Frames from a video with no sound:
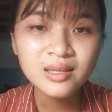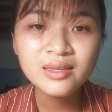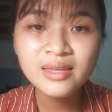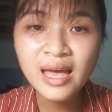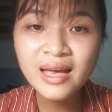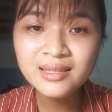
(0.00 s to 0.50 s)

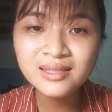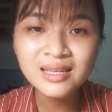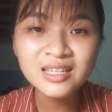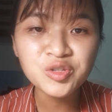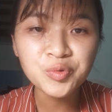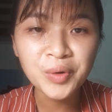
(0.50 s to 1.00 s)
Yes,
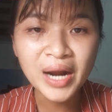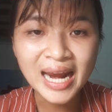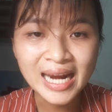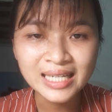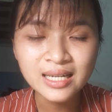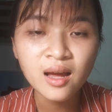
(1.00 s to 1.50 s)
that's
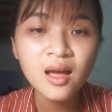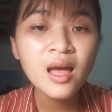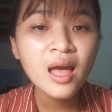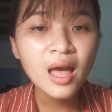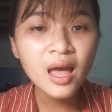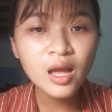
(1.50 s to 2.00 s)
right.
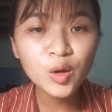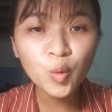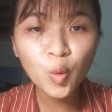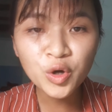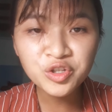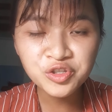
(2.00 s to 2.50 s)

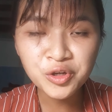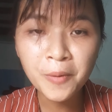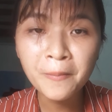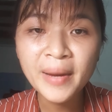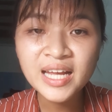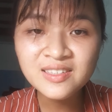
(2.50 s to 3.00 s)
And what's so
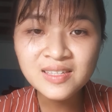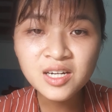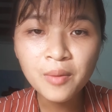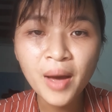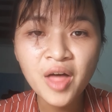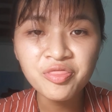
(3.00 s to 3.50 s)
amazing
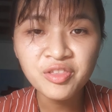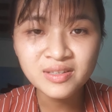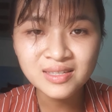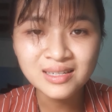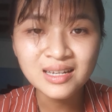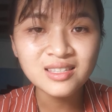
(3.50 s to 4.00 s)
about
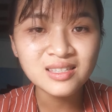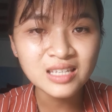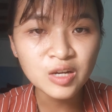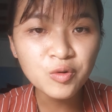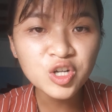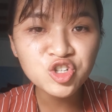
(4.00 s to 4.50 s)
this is that
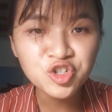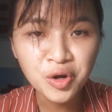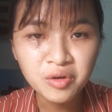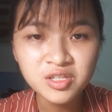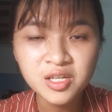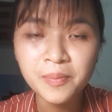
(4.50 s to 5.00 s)
sequence
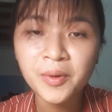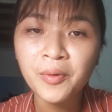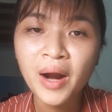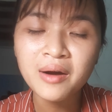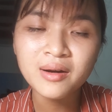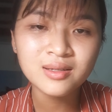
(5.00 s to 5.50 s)
shows up
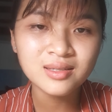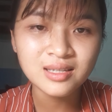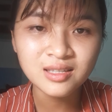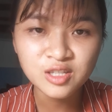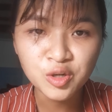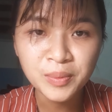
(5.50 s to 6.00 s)
around us
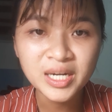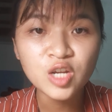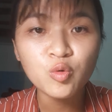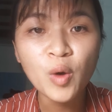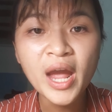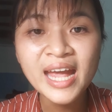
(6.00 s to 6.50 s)
in so
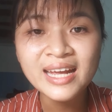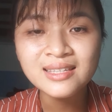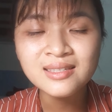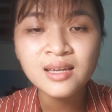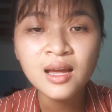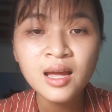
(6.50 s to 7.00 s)
many
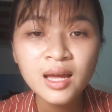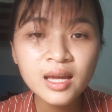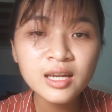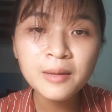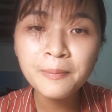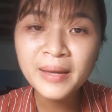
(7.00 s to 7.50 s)
ways.
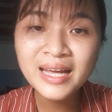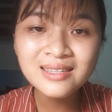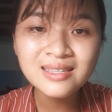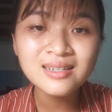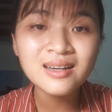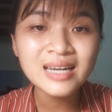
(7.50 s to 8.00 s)
It
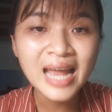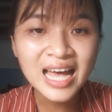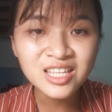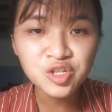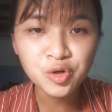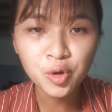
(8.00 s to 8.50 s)
appears in the
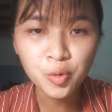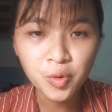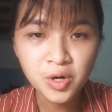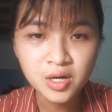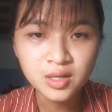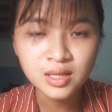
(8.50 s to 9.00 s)
natural
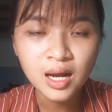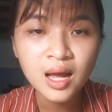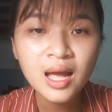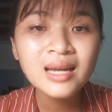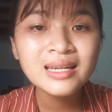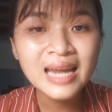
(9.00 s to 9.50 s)
world.
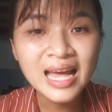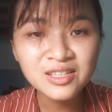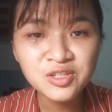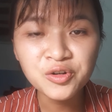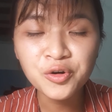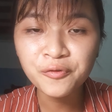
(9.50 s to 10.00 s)

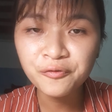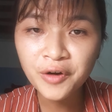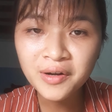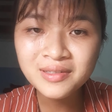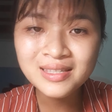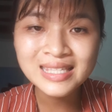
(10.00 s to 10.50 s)
Natural
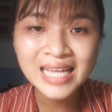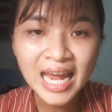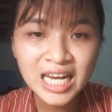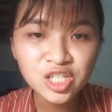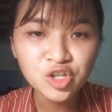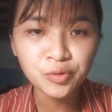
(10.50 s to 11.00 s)
forms
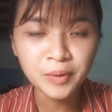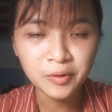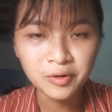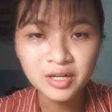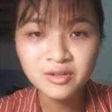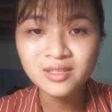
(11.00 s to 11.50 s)
tend to
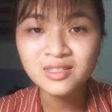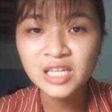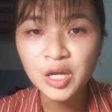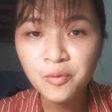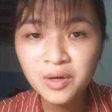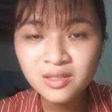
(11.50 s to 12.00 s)
reproduce the
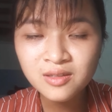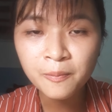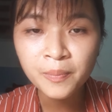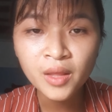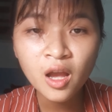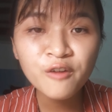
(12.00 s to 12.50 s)
sequence.
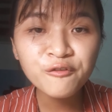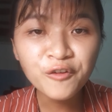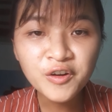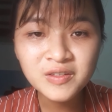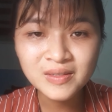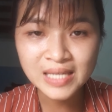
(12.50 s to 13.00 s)

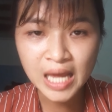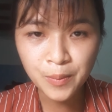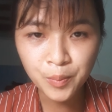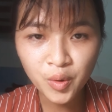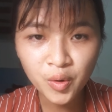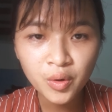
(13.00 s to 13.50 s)
For
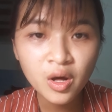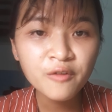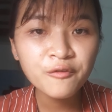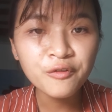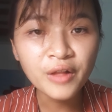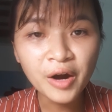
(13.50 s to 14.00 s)
example,
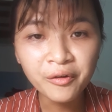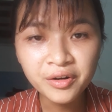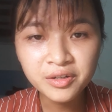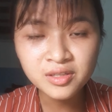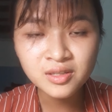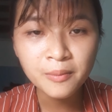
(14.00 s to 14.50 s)

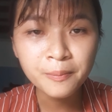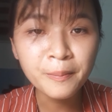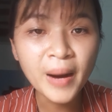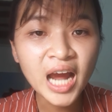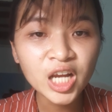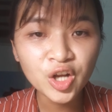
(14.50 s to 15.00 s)
flowers,
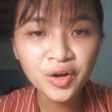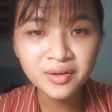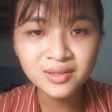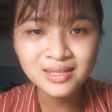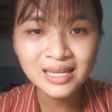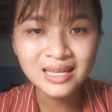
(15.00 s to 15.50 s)

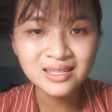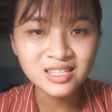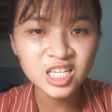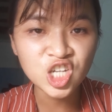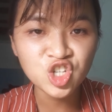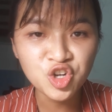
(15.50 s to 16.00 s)
bicards, and
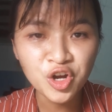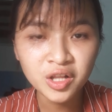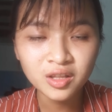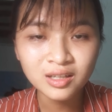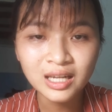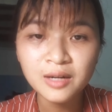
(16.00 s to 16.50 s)

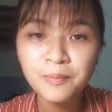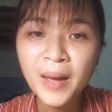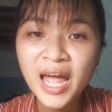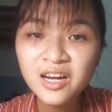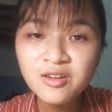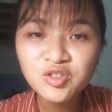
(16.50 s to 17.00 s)
seashells. Look at the
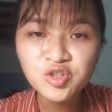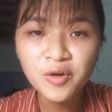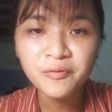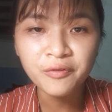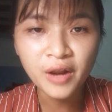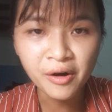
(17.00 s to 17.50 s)
petals
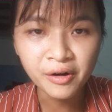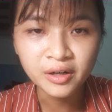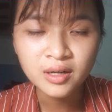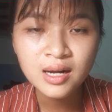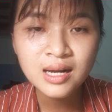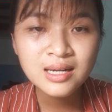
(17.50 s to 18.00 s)
on flower.
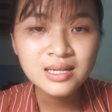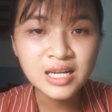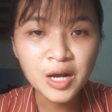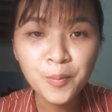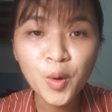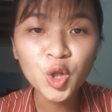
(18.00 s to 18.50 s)

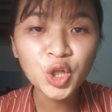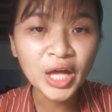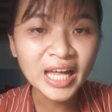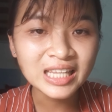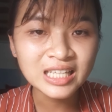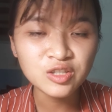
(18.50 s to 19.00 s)
They are more
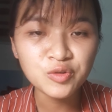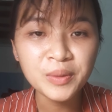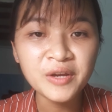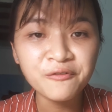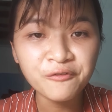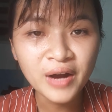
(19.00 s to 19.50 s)
likely to
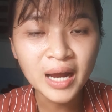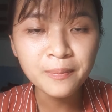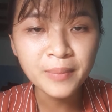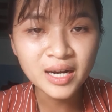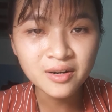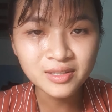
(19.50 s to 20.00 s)
be
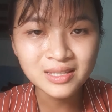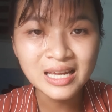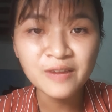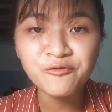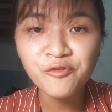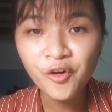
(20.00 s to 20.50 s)
5 petals
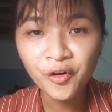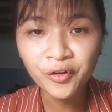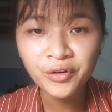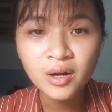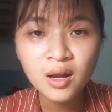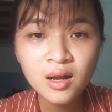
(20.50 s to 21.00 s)
than
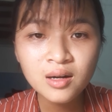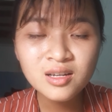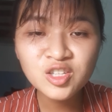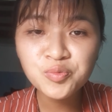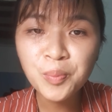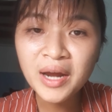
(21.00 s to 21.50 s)
4.
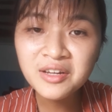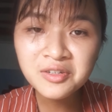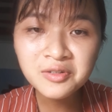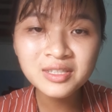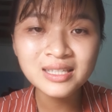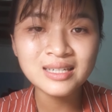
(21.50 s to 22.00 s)
The
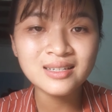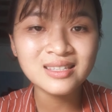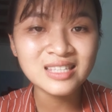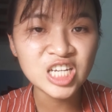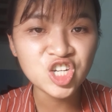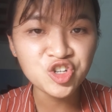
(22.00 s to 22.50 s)
spirals in the
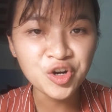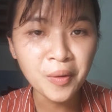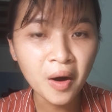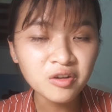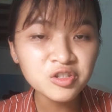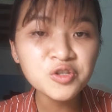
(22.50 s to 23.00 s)
seashell
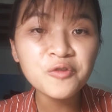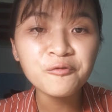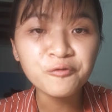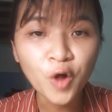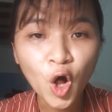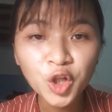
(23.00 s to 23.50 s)
also
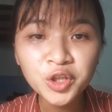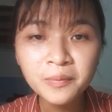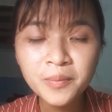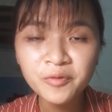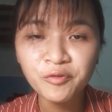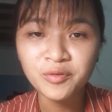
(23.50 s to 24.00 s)
involve
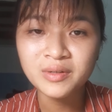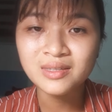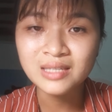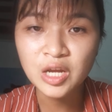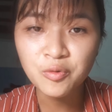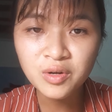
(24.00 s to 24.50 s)
numbers from the
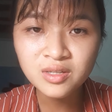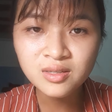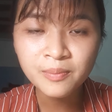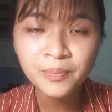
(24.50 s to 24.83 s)
sequence.